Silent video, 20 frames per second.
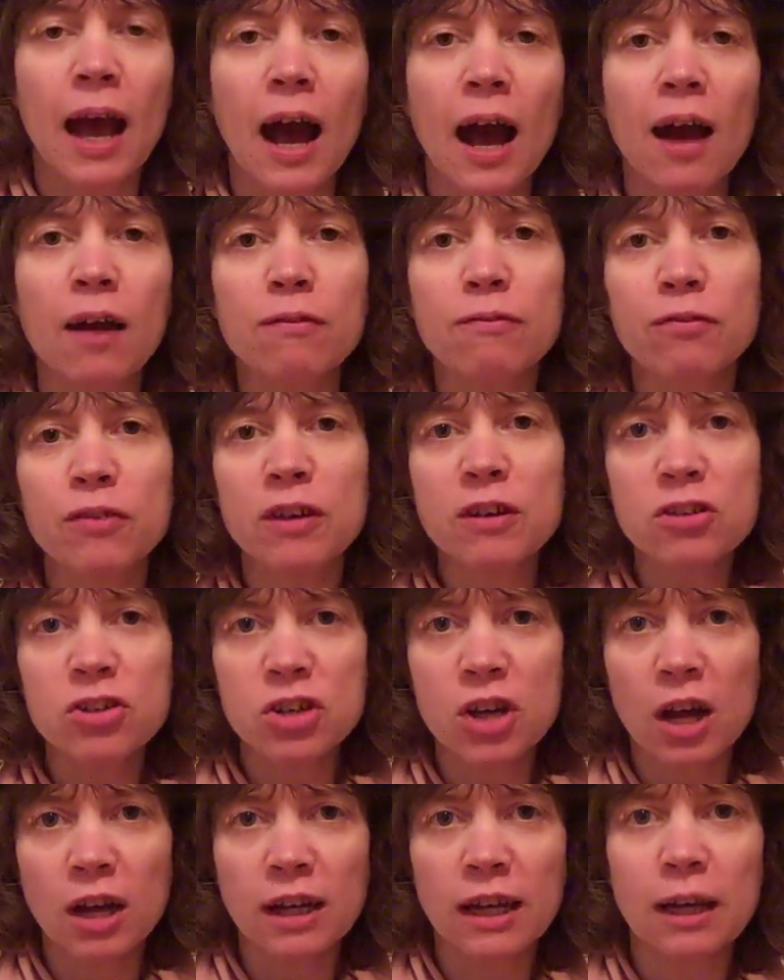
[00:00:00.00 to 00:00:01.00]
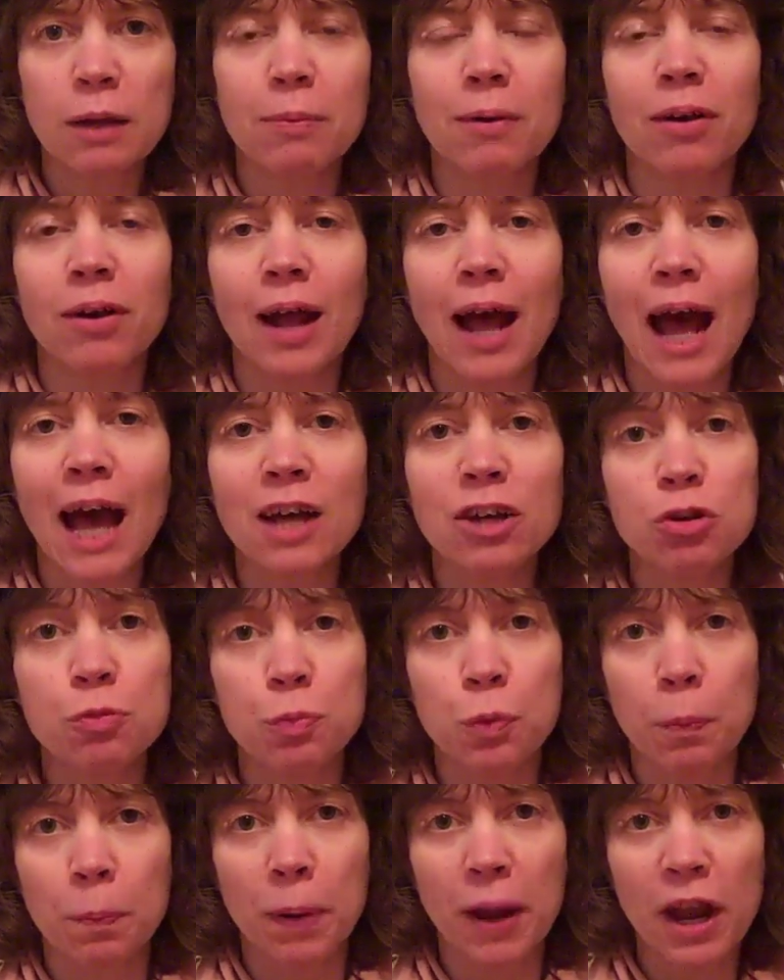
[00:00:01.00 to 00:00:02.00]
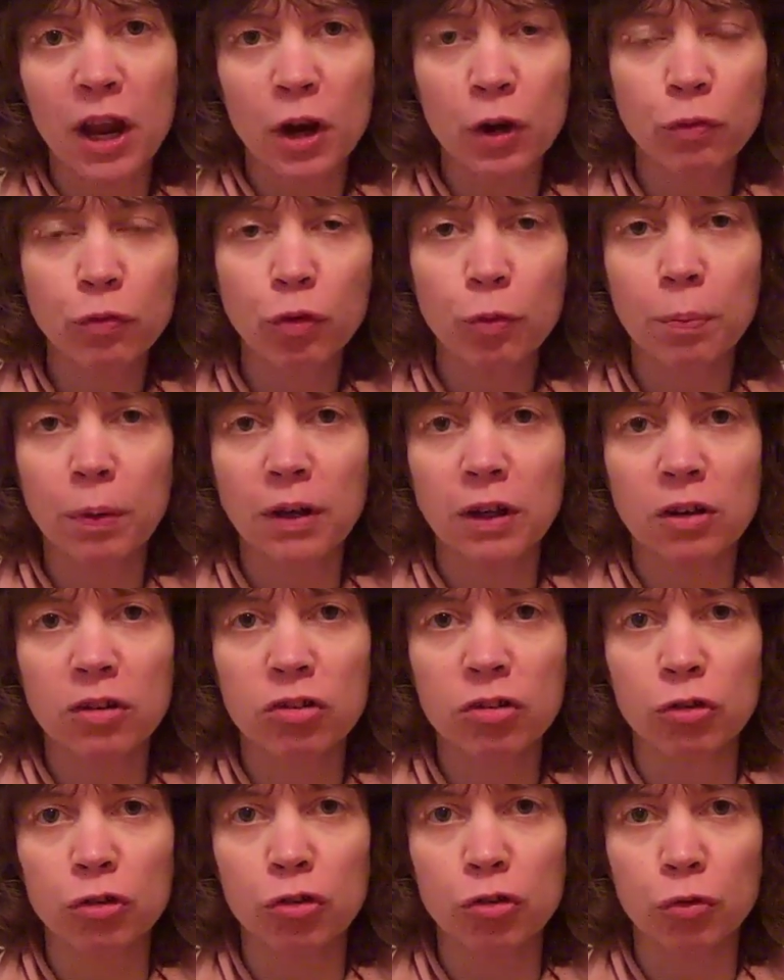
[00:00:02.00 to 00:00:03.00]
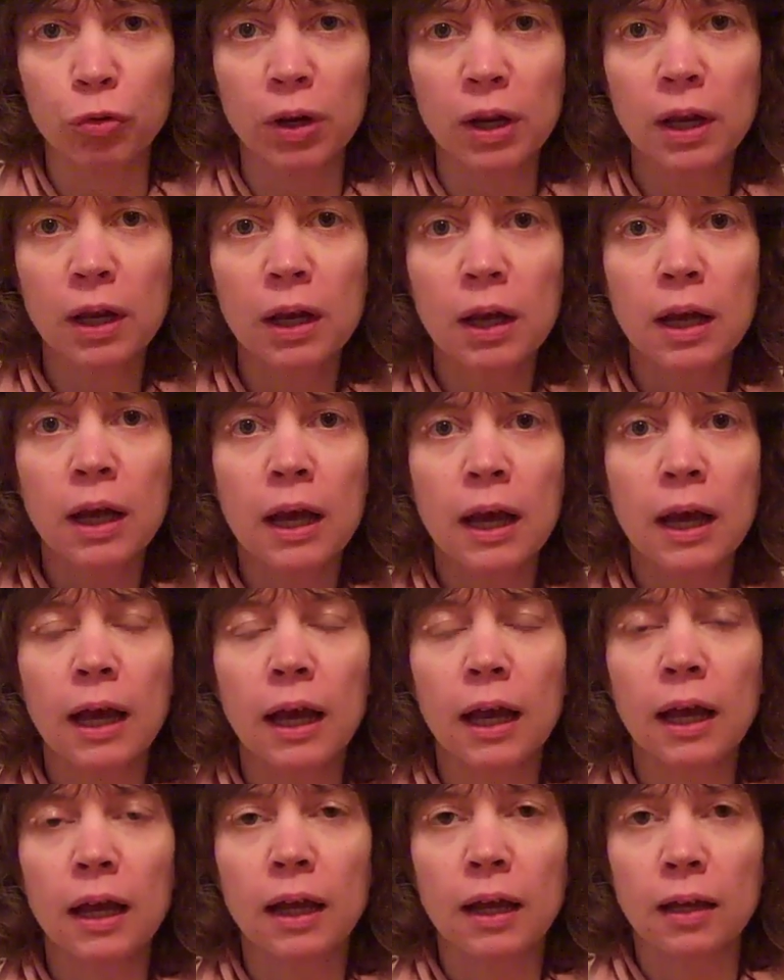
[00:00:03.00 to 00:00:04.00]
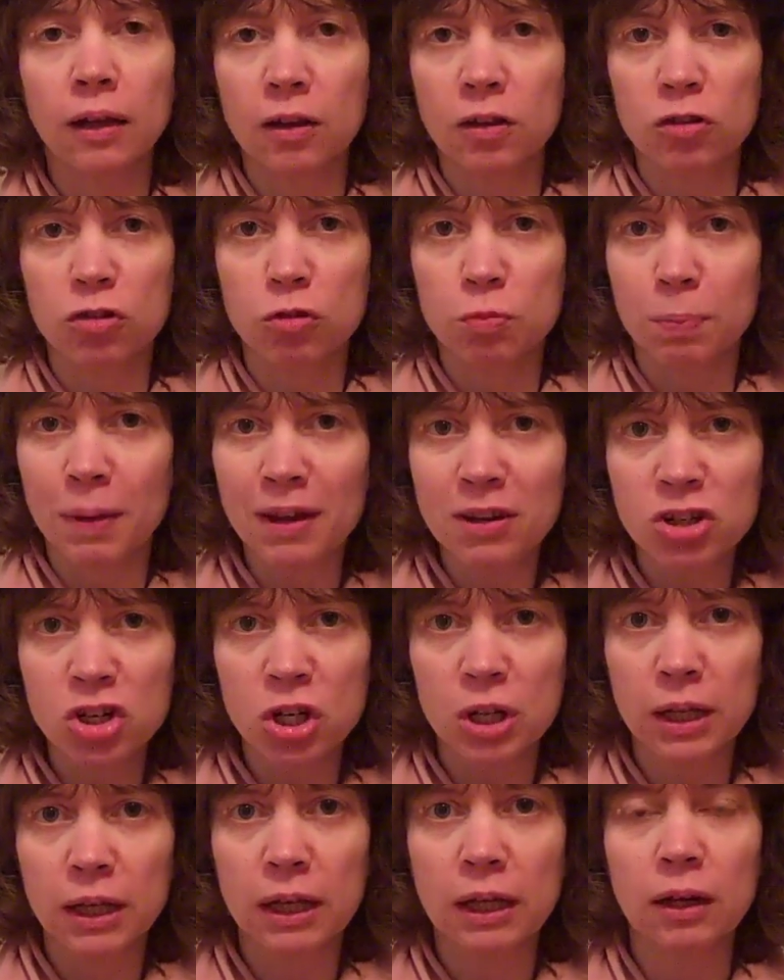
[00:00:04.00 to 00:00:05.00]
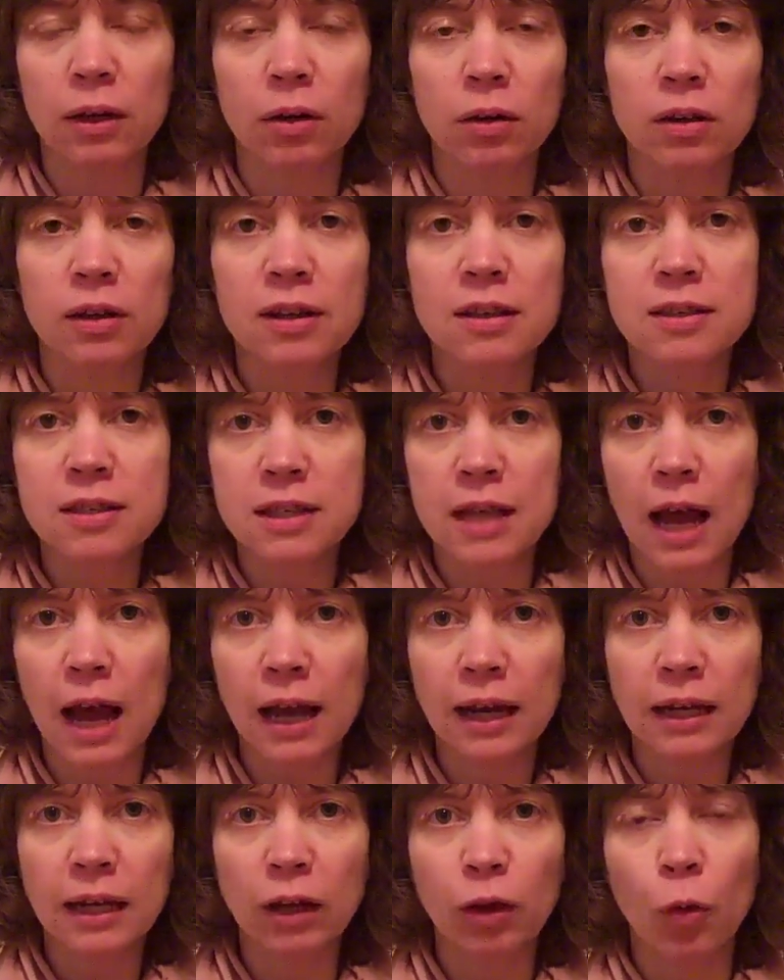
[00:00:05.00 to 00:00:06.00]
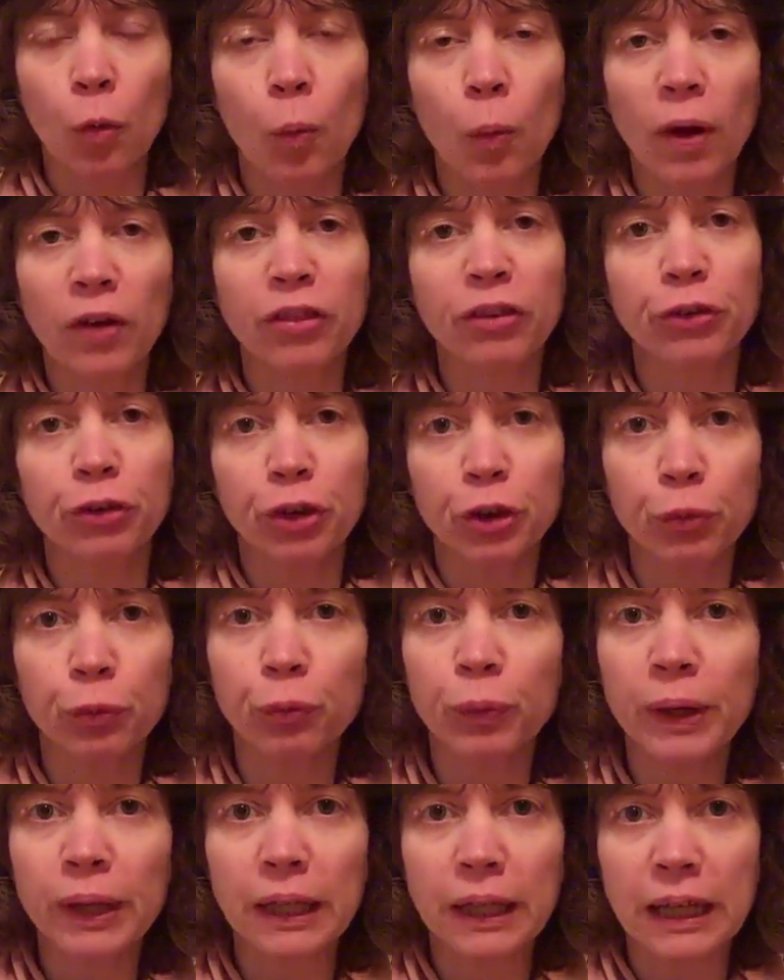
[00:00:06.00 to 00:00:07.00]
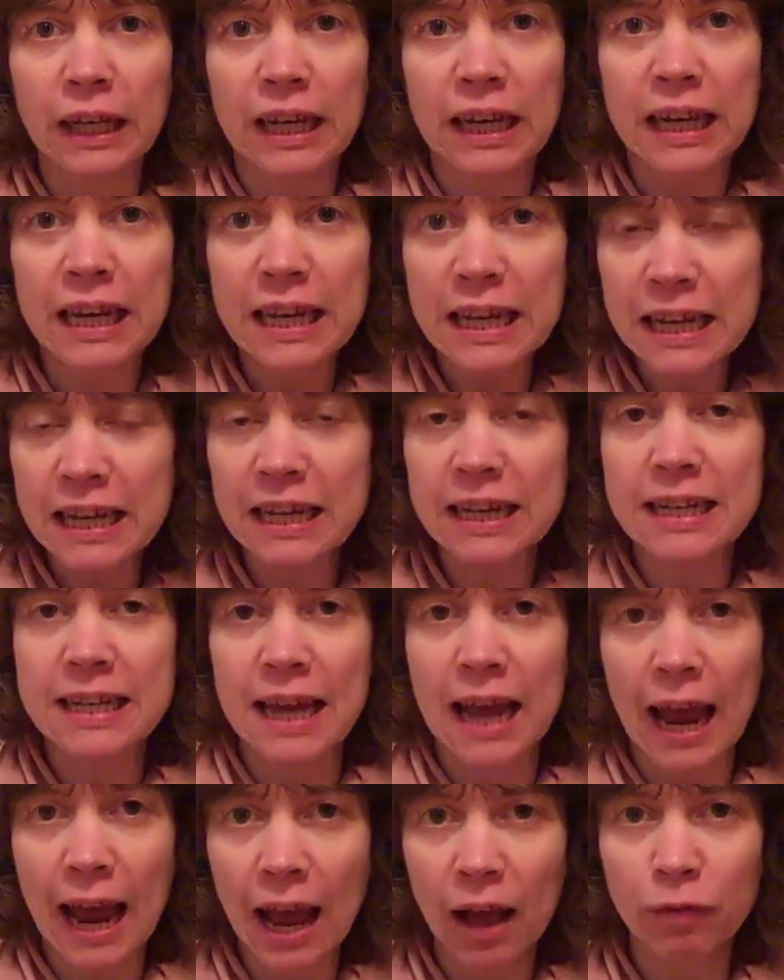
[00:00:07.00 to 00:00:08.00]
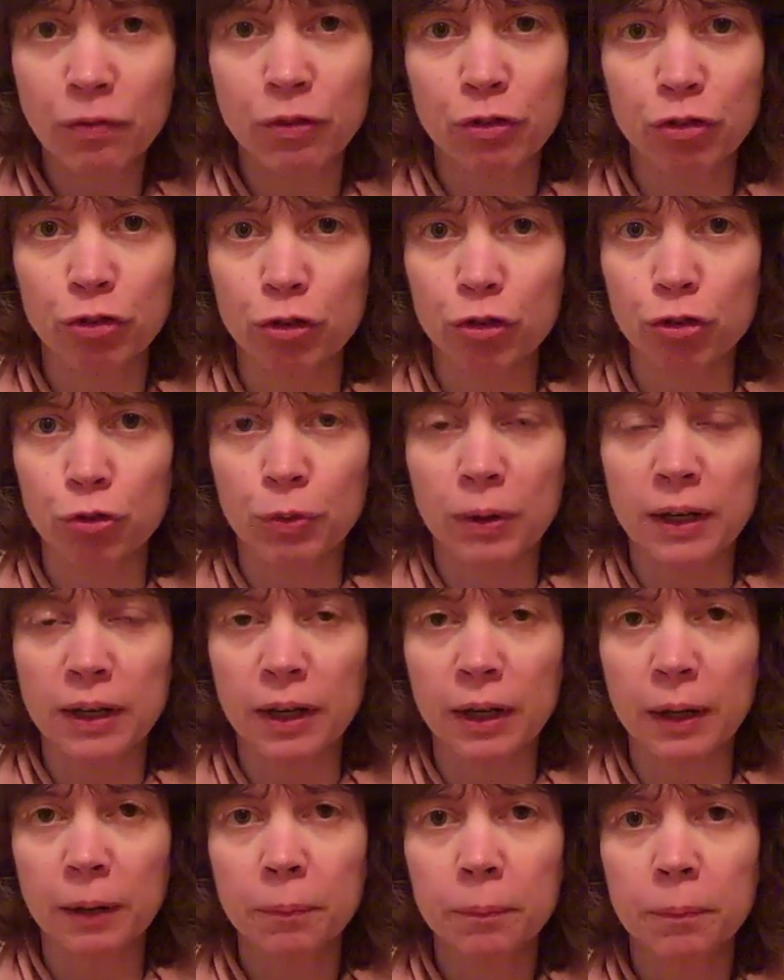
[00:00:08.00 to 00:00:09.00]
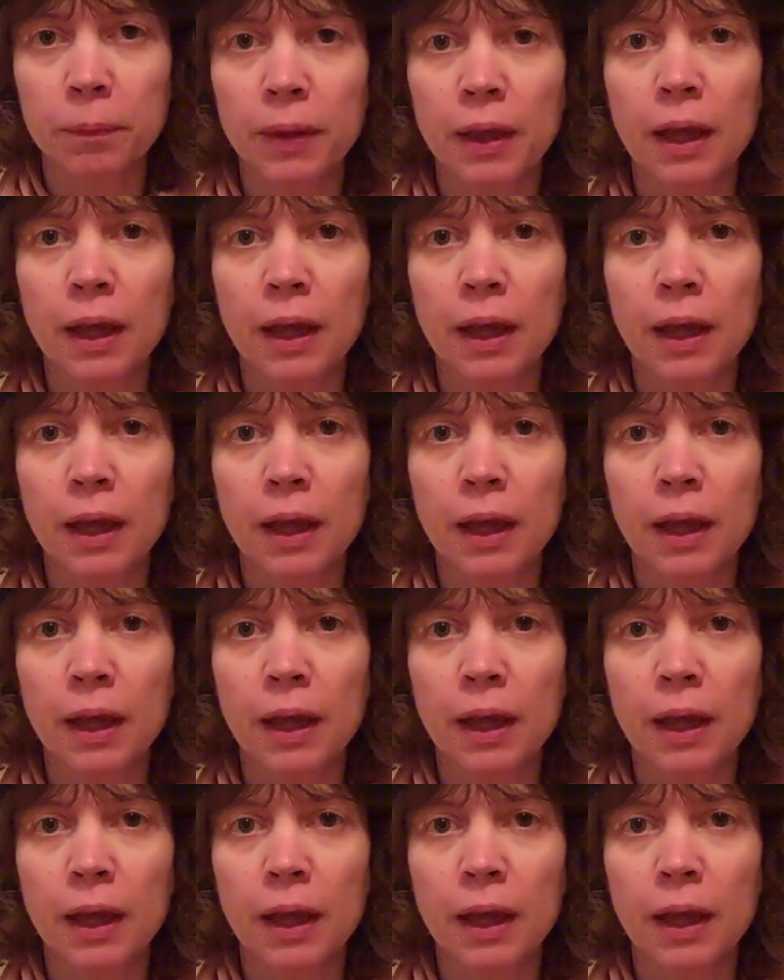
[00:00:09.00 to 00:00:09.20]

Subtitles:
I've finished talking about how to prepare for bunion surgery, and especially deciding whether you really need to have the surgery done.